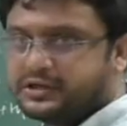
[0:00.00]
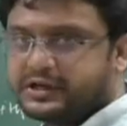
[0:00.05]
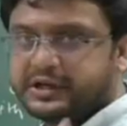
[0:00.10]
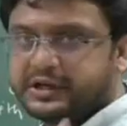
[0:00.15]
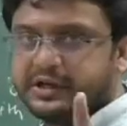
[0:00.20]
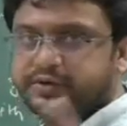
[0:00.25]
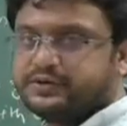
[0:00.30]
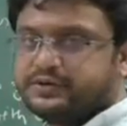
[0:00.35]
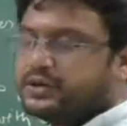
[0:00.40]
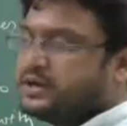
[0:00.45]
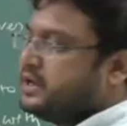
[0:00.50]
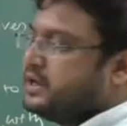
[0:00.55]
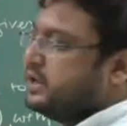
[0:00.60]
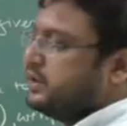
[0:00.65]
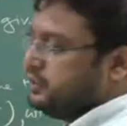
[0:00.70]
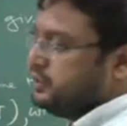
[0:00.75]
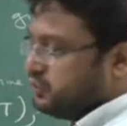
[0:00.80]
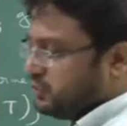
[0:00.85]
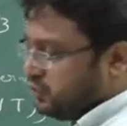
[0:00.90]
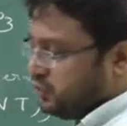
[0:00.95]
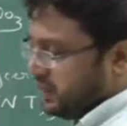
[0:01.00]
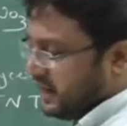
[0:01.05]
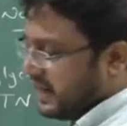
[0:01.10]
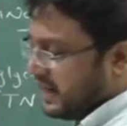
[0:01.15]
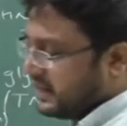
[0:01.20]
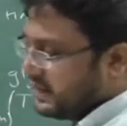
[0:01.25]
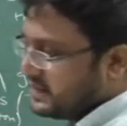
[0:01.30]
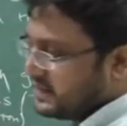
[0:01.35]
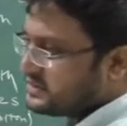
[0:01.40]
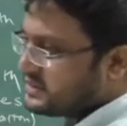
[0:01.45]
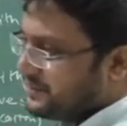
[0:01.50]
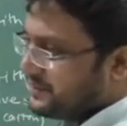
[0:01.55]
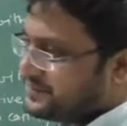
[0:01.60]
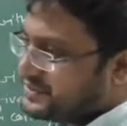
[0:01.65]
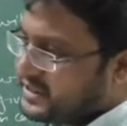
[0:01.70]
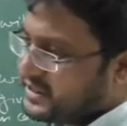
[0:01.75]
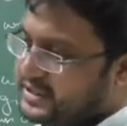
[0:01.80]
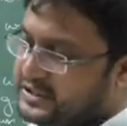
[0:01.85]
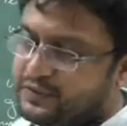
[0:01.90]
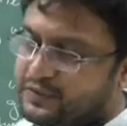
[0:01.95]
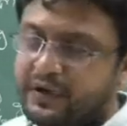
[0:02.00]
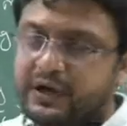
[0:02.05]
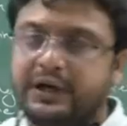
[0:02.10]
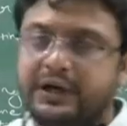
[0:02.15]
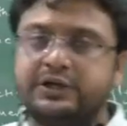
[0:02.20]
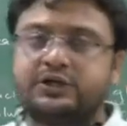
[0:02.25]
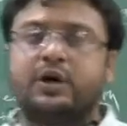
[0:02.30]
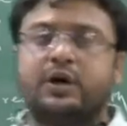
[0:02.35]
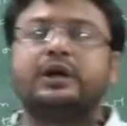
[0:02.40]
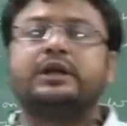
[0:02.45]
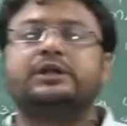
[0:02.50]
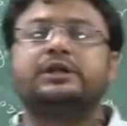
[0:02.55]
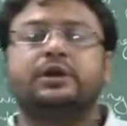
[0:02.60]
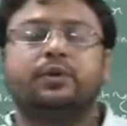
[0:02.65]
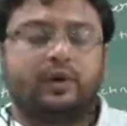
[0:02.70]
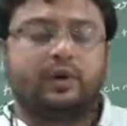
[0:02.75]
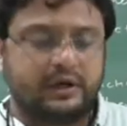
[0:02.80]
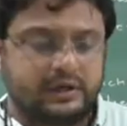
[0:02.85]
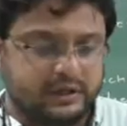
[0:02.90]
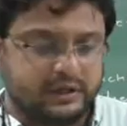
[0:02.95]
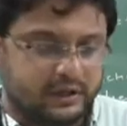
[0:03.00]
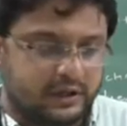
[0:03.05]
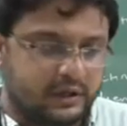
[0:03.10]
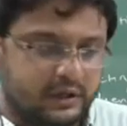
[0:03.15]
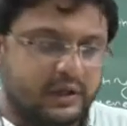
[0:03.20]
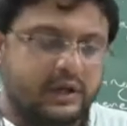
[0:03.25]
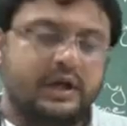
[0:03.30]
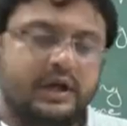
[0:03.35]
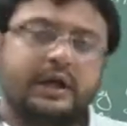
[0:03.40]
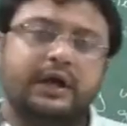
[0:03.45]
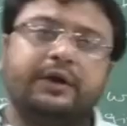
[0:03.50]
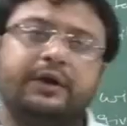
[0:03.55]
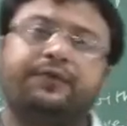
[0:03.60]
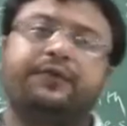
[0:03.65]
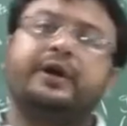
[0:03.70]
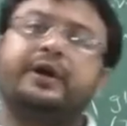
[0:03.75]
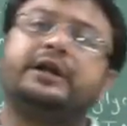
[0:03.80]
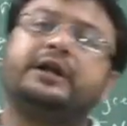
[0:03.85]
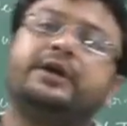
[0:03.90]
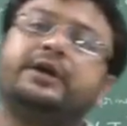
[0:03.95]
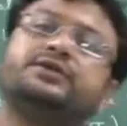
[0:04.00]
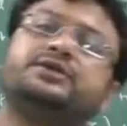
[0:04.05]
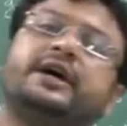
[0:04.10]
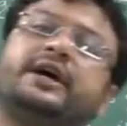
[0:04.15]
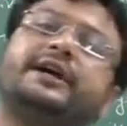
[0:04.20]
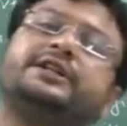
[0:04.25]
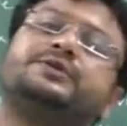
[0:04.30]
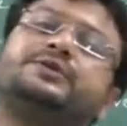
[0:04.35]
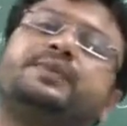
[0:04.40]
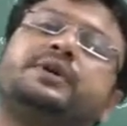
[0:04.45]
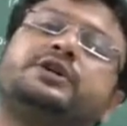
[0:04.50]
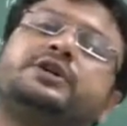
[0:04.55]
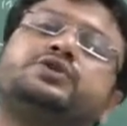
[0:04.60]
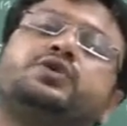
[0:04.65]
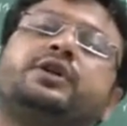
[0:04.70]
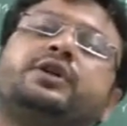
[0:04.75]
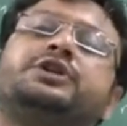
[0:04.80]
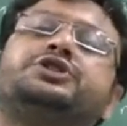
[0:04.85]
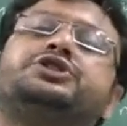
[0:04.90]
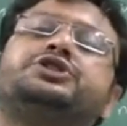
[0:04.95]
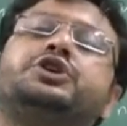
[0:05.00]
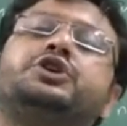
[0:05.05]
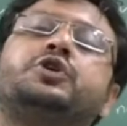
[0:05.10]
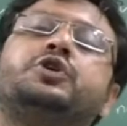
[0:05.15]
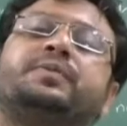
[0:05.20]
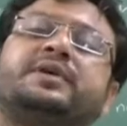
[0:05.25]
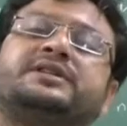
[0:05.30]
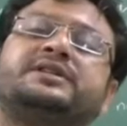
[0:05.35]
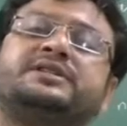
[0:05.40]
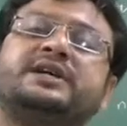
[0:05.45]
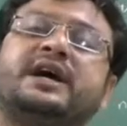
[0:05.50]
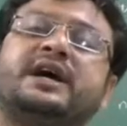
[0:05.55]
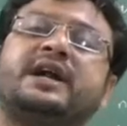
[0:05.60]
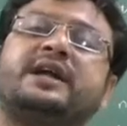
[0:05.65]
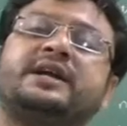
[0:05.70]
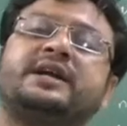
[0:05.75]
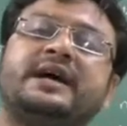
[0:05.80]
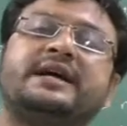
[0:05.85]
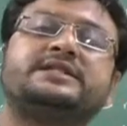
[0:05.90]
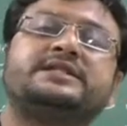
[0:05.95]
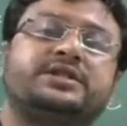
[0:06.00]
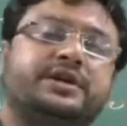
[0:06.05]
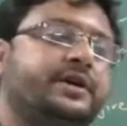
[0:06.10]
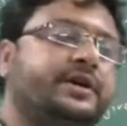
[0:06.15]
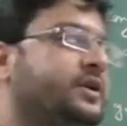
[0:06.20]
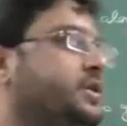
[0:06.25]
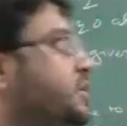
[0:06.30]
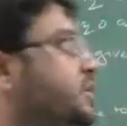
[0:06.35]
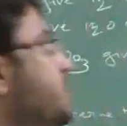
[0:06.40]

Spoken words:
it gives, any substance when dissolved in the water, if it gives H plus or H3O plus, they are an acid.